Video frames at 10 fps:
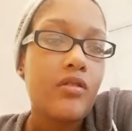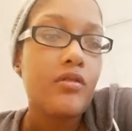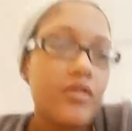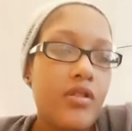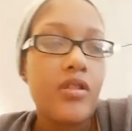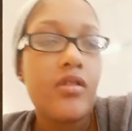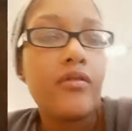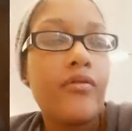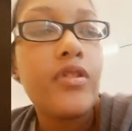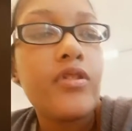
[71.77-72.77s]
and see if
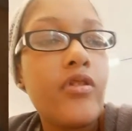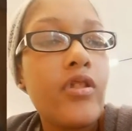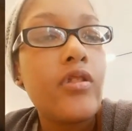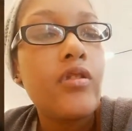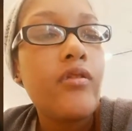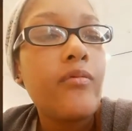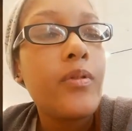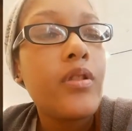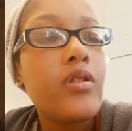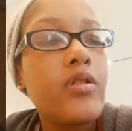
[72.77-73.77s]
he's drinking enough
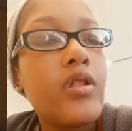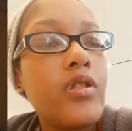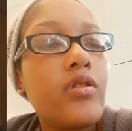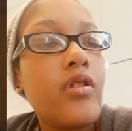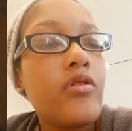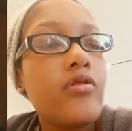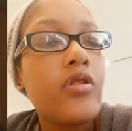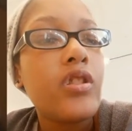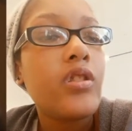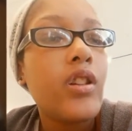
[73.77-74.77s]
because he started
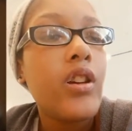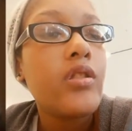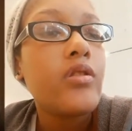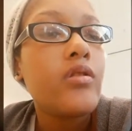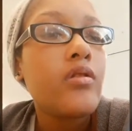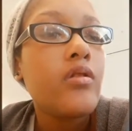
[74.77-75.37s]
drinking less